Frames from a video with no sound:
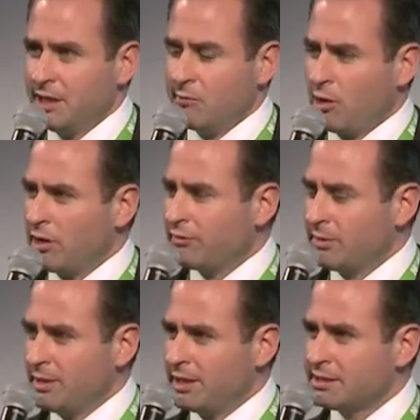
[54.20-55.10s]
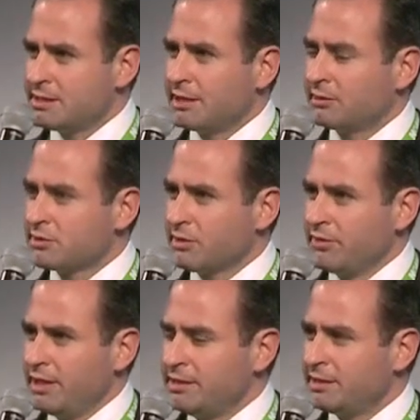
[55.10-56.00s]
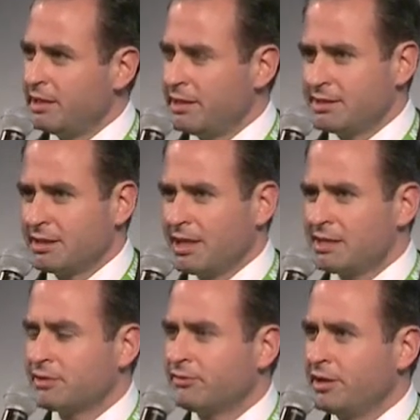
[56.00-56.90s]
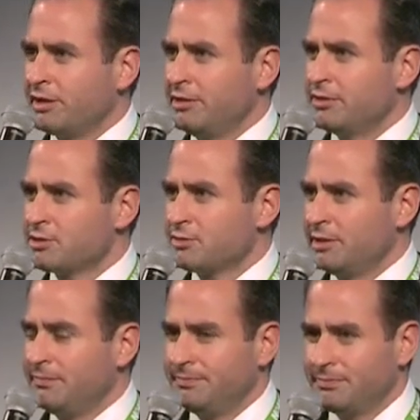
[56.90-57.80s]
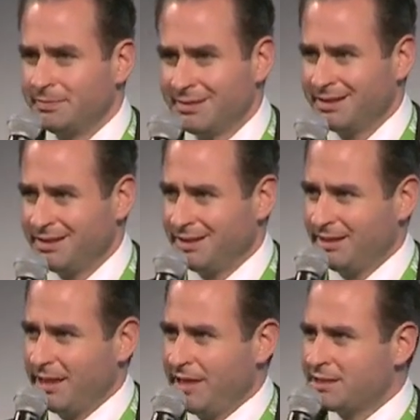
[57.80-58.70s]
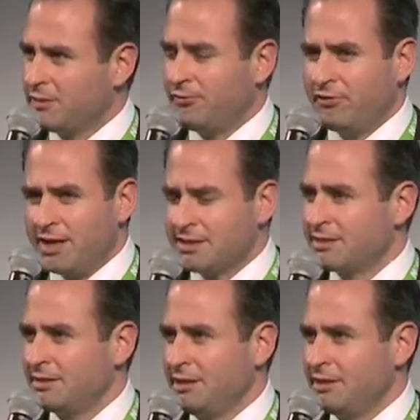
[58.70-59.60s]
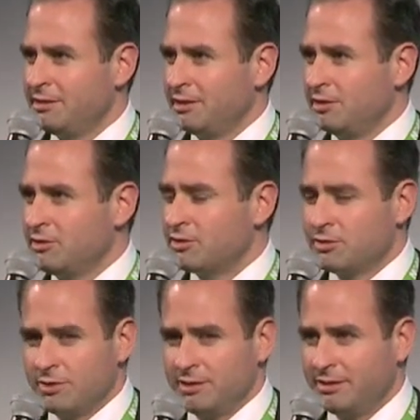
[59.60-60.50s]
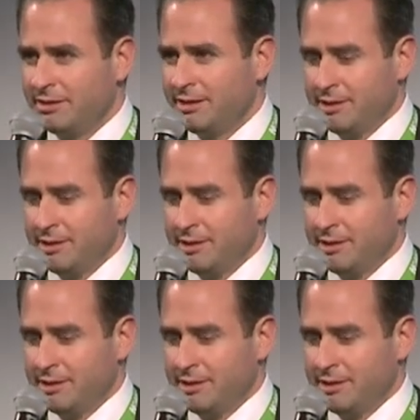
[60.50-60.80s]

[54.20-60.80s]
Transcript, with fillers: and one of the biggest sectors of the internet is a classified industry. And it's a fascinating industry.